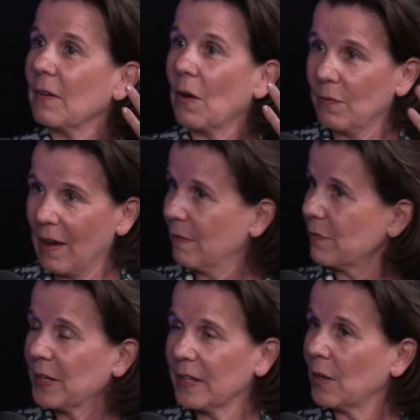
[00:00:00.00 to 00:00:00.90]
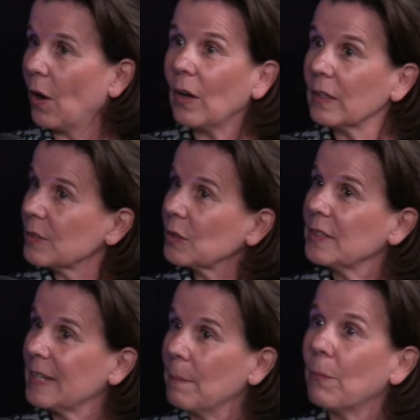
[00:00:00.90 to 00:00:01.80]
of African art,
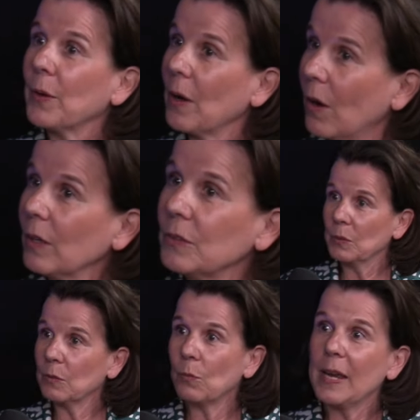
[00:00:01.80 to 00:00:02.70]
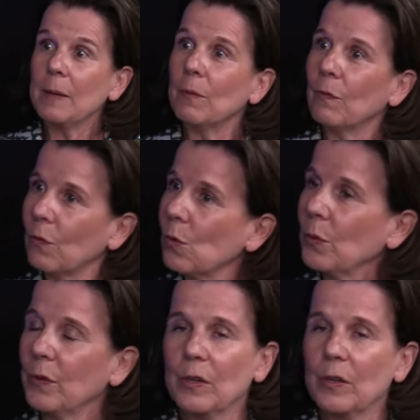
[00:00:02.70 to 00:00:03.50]
contemporary art was way before, you